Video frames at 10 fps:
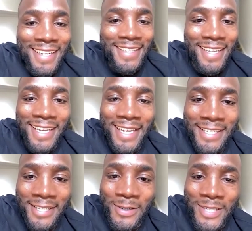Like, yeah, you
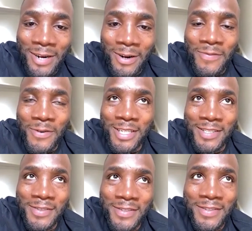need to go now. Otherwise,
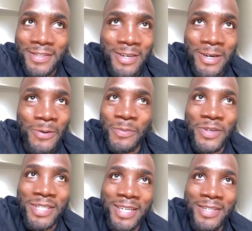you can't go on
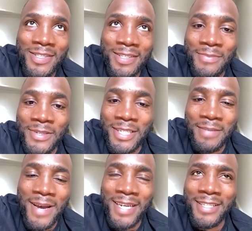Monday because on Monday
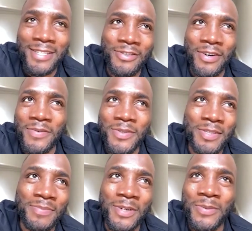they're banning the travels
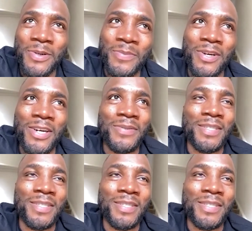and blah blah blah.